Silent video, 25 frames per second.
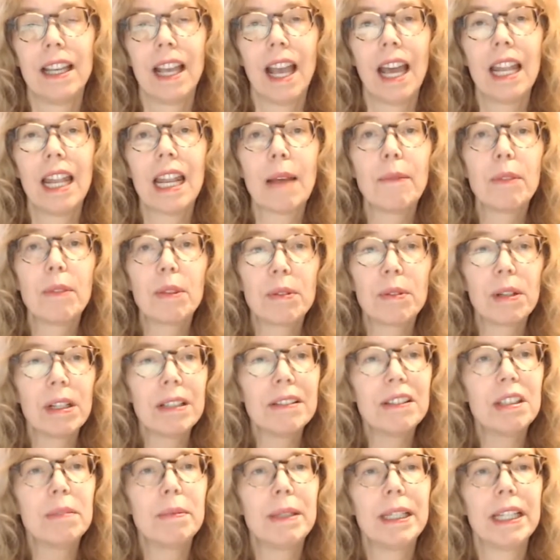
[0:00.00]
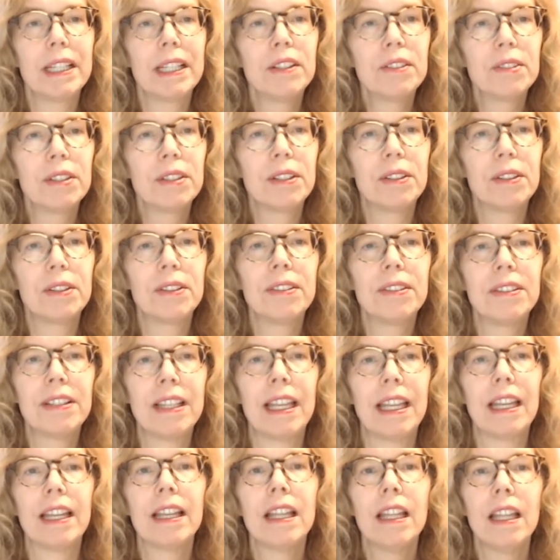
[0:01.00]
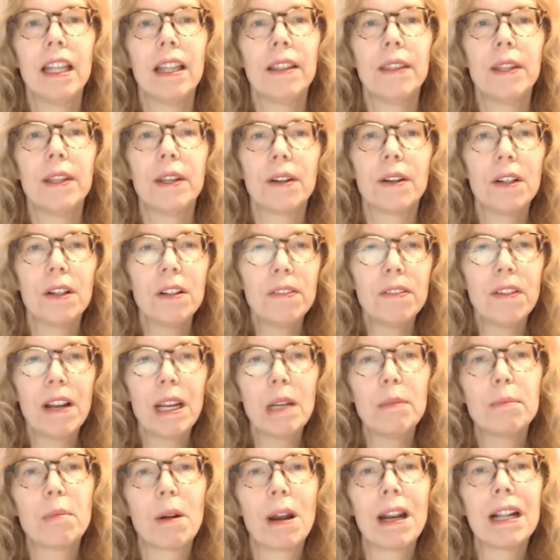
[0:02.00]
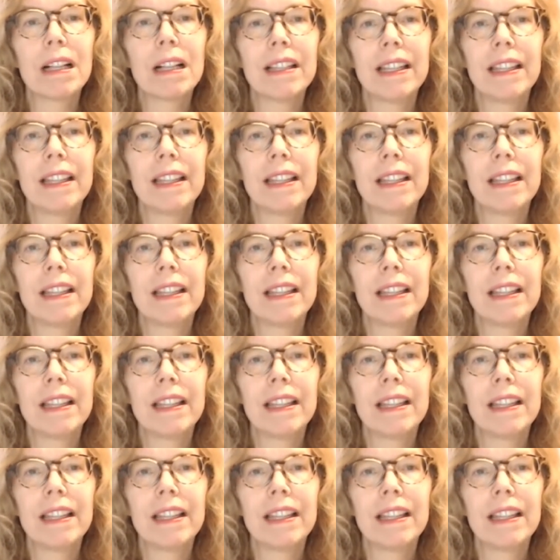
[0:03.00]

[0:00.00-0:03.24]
And I'm thrilled to be introducing the Irvine Barclay